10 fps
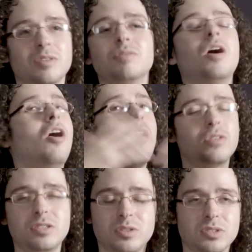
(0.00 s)
of all
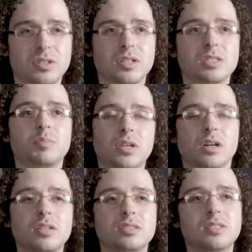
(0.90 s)
these sorts of things,
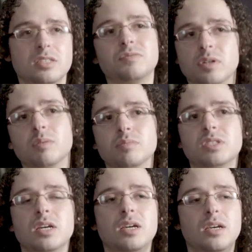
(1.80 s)
because these films